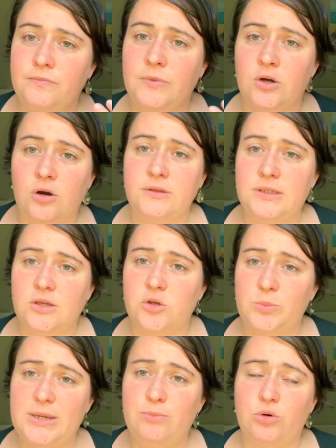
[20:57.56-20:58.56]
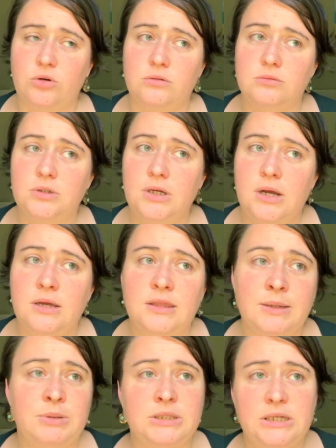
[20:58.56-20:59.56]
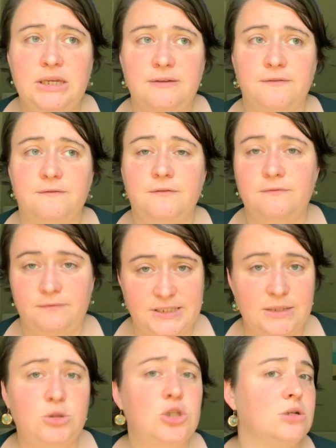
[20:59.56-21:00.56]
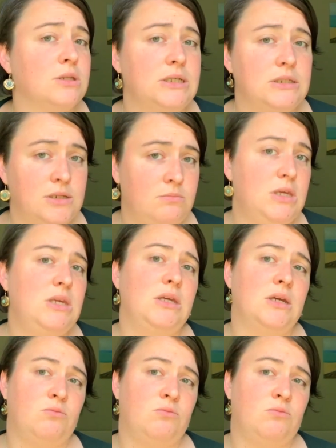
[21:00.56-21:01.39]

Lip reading: there are these other people that believe similarly to me,